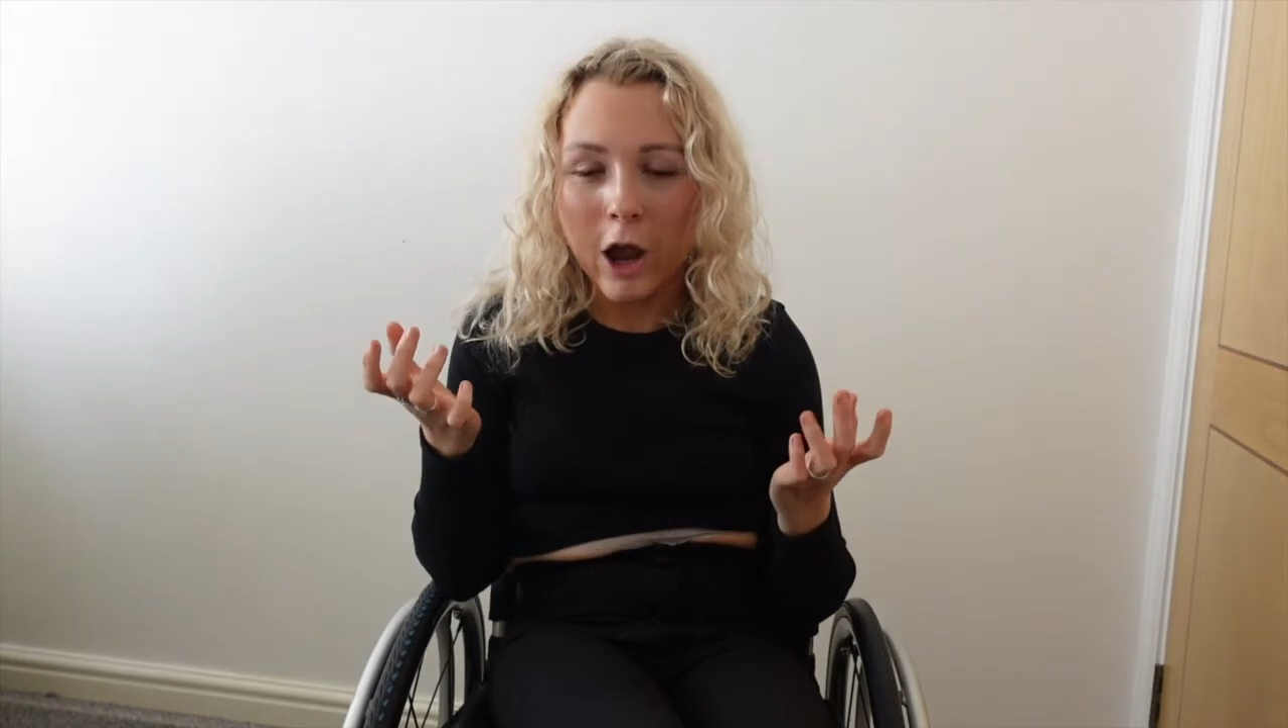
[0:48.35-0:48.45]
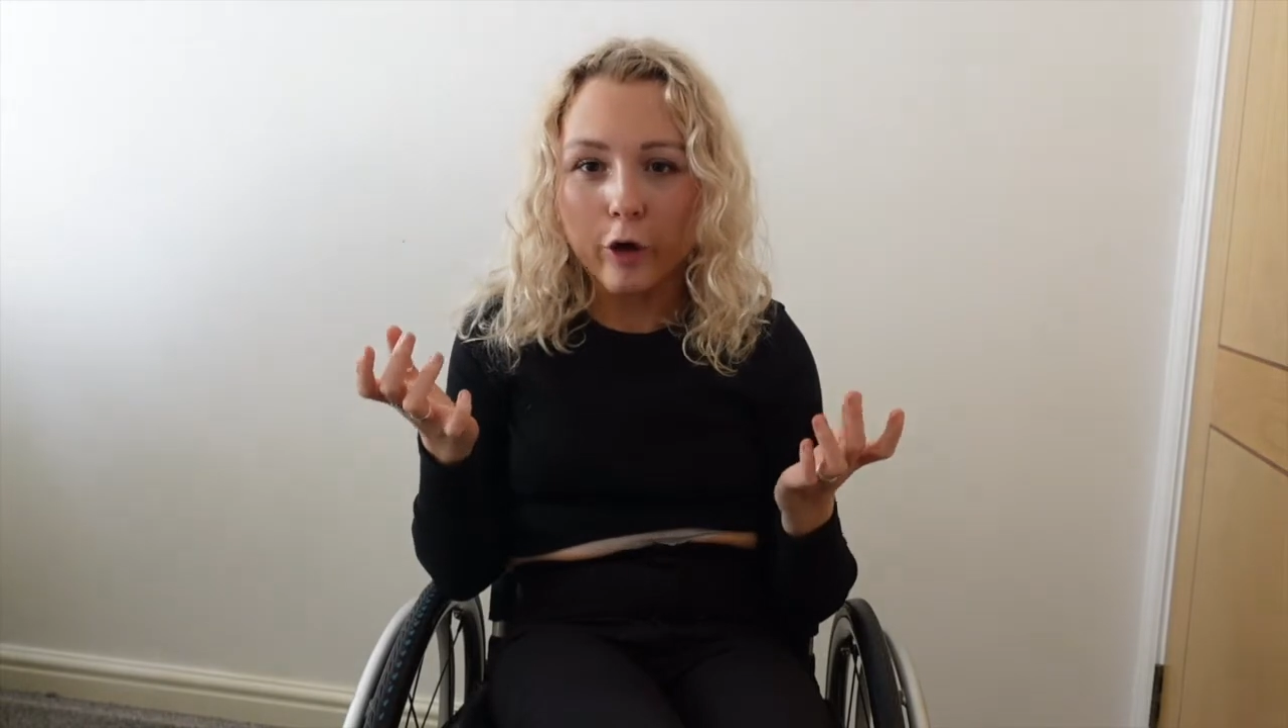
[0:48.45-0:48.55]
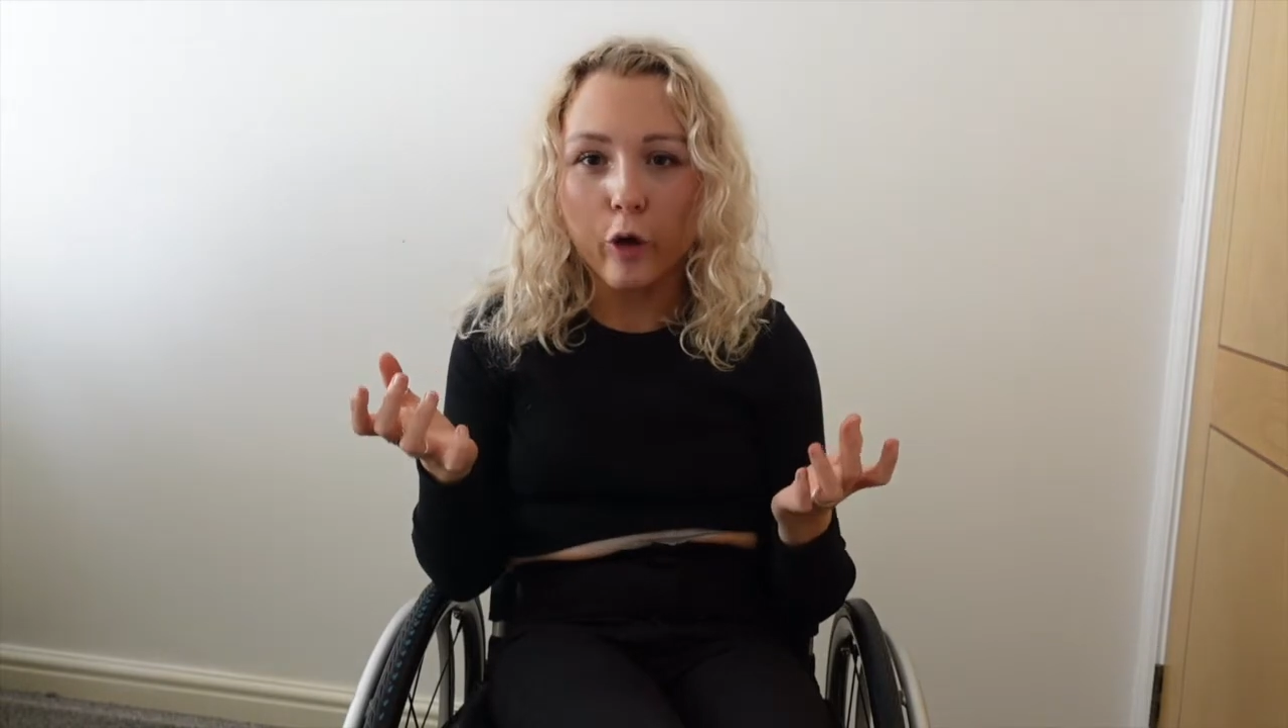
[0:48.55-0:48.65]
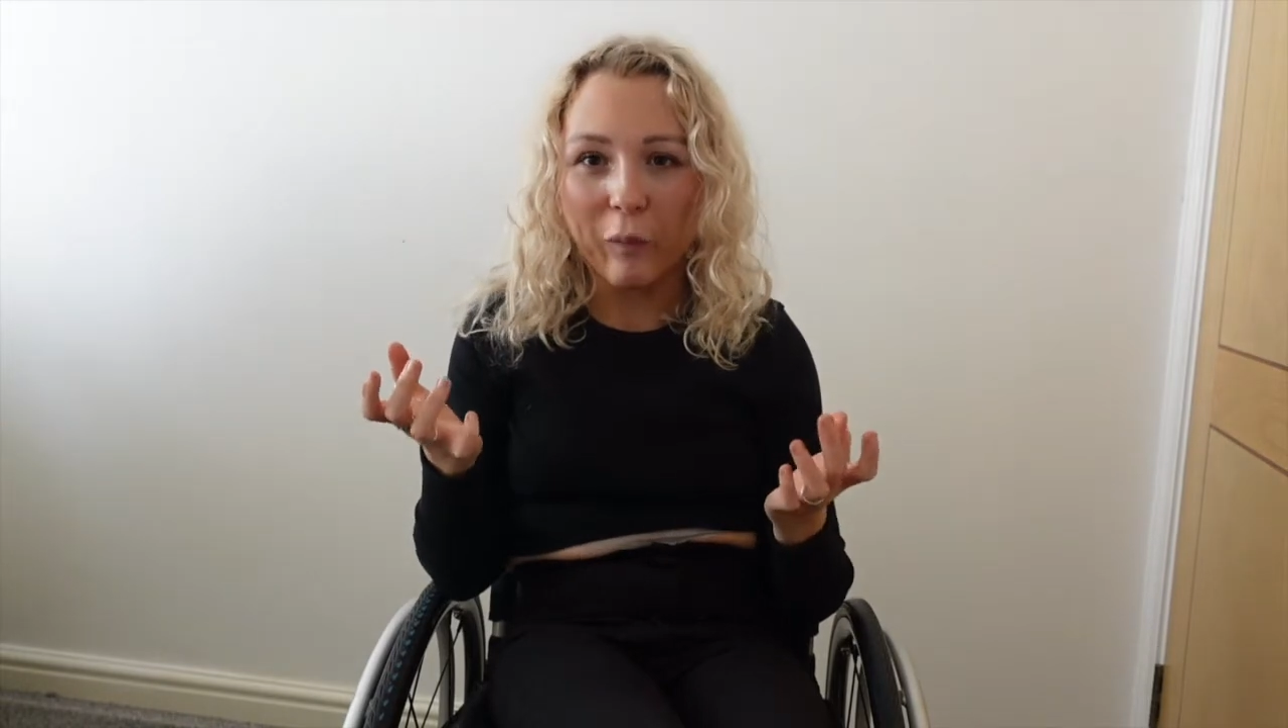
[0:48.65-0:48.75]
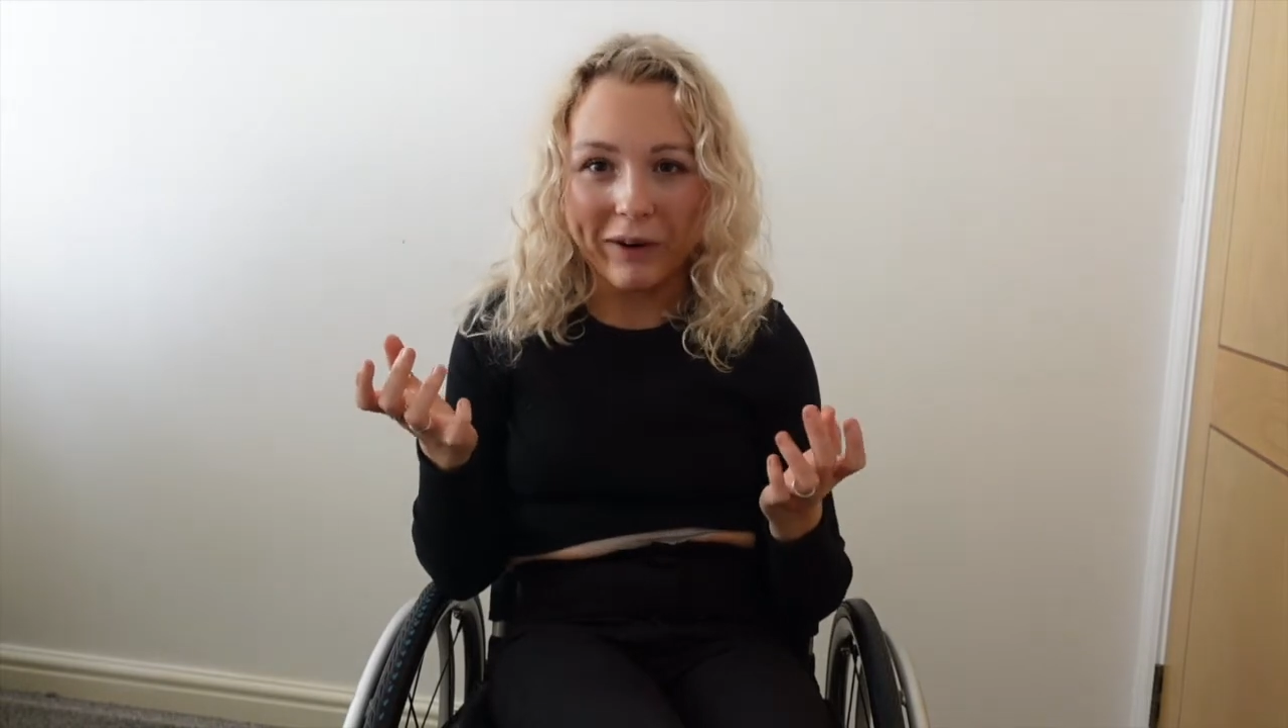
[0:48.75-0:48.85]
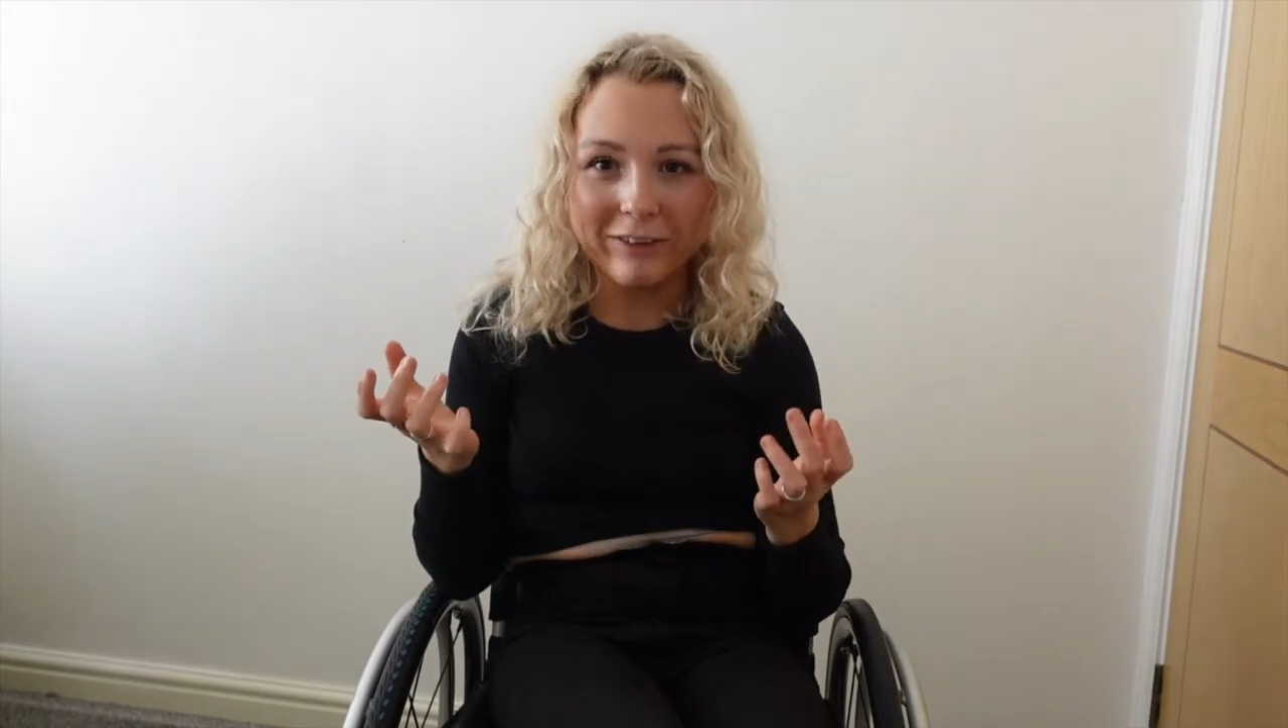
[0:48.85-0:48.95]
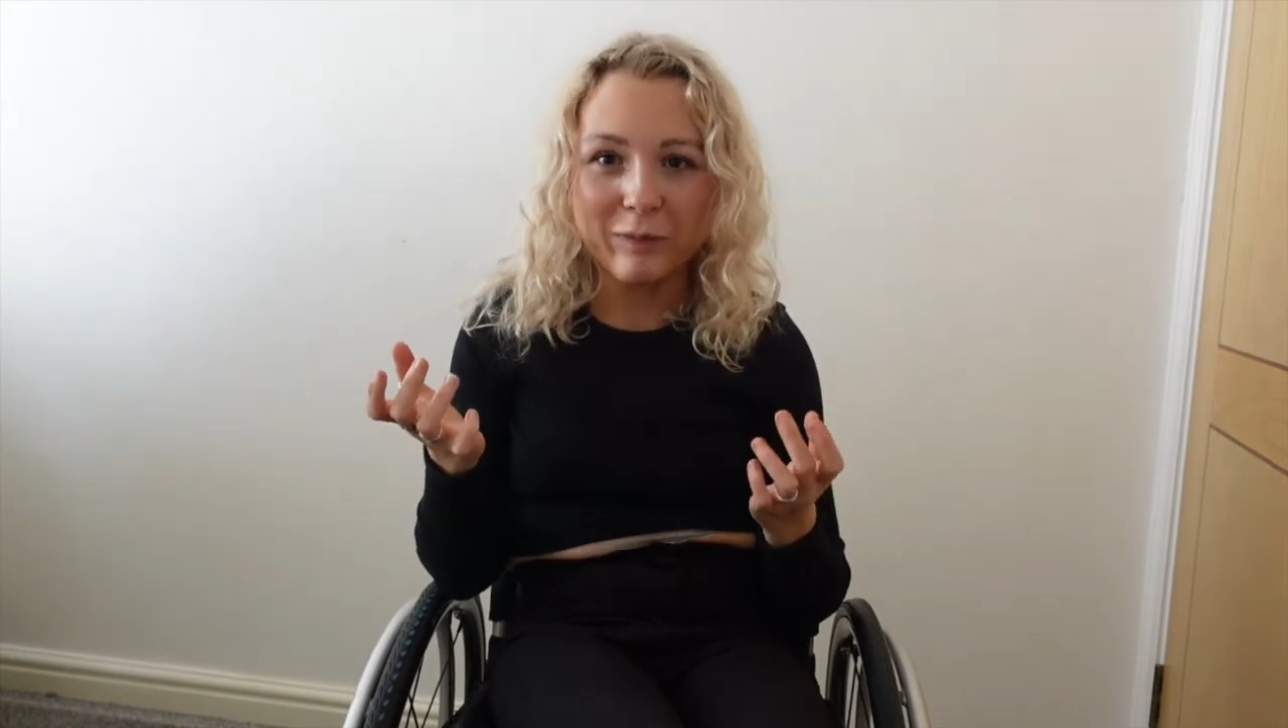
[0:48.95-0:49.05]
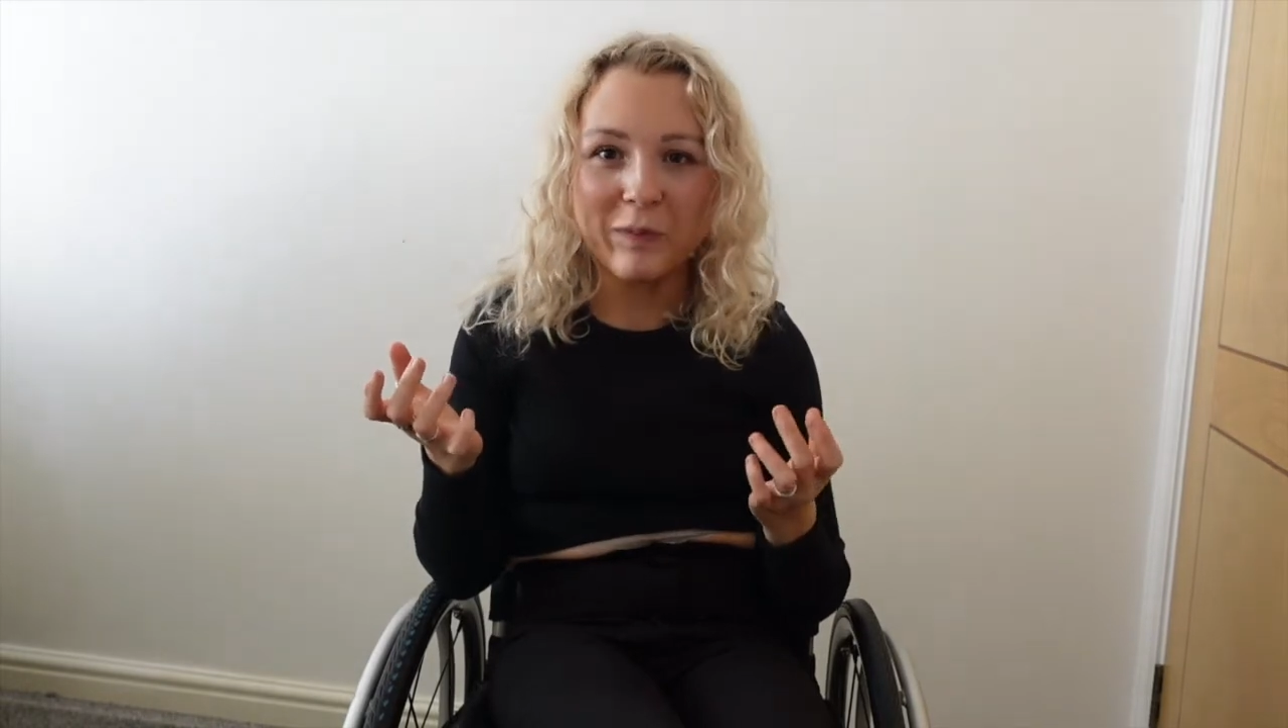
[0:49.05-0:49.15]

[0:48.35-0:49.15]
going to